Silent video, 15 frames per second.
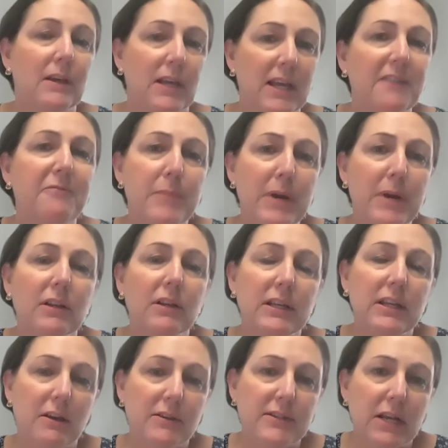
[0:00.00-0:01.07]
If Maryland
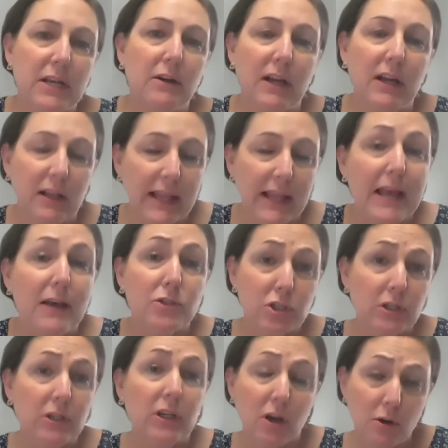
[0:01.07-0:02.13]
Health Center allows
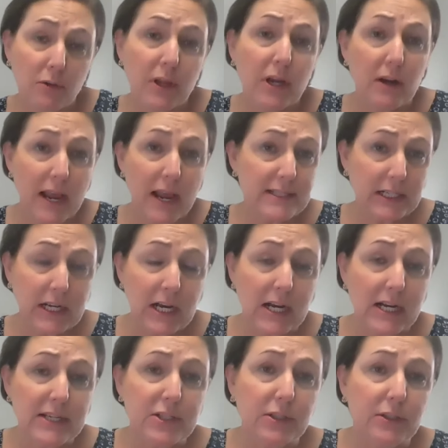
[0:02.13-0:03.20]
you to go there as a
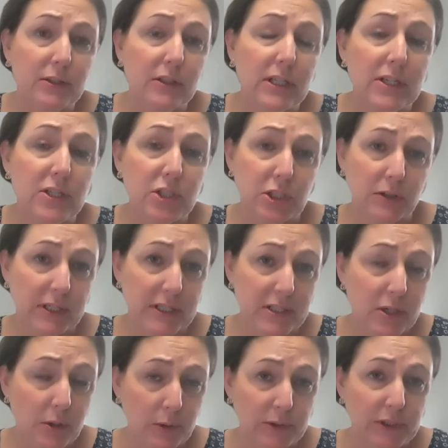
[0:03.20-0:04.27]
Kaiser insurance
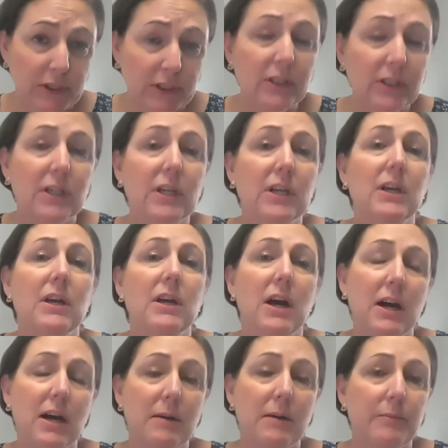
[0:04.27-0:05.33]
holder,
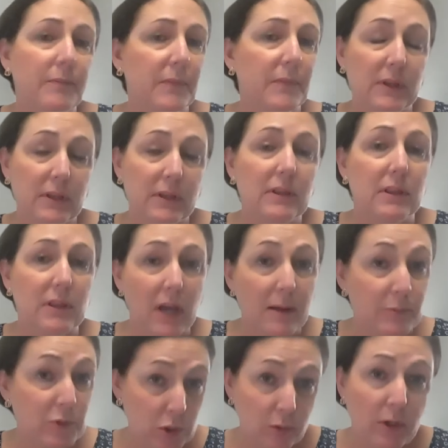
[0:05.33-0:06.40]
I'm
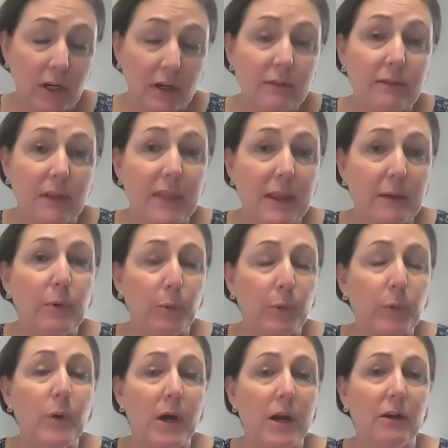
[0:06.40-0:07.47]
sure that they would
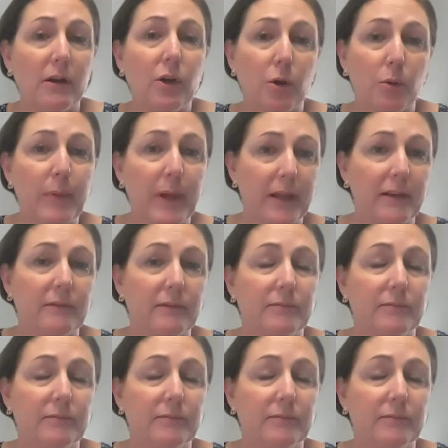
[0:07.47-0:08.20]
require a copay.